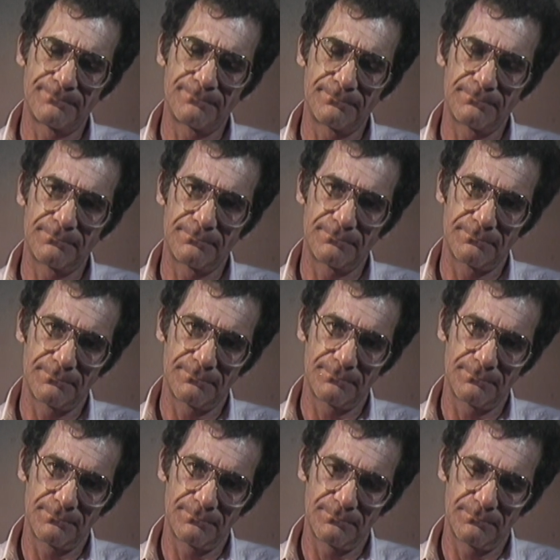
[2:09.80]
image that
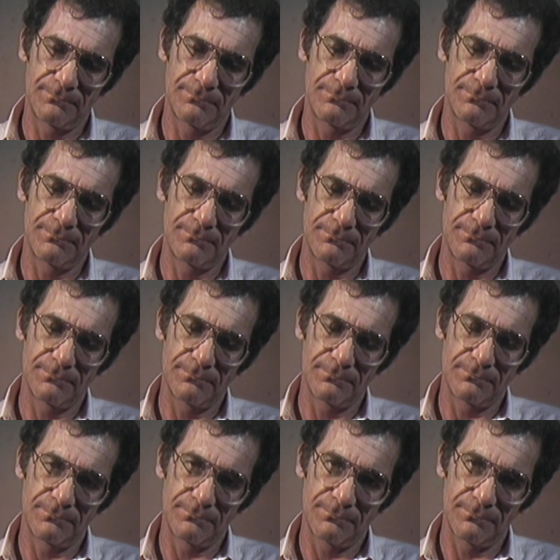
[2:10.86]
she had
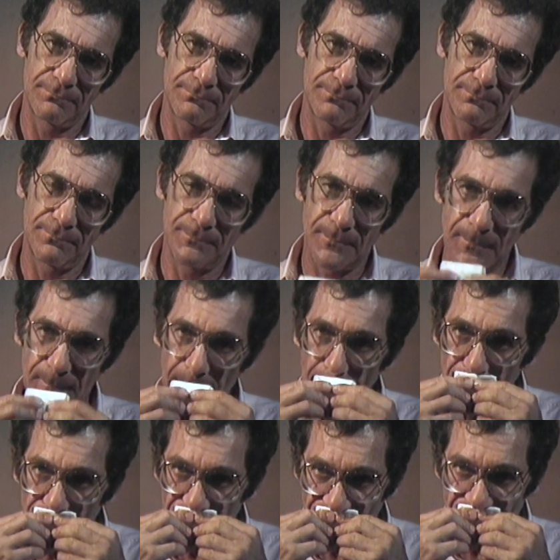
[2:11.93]
gotten typed into
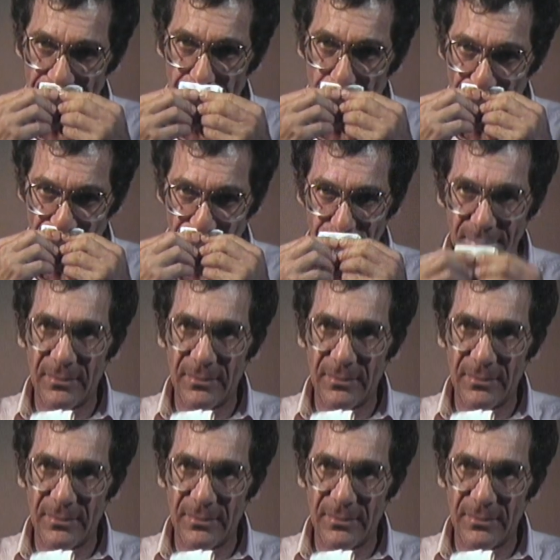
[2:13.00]
at, at that point.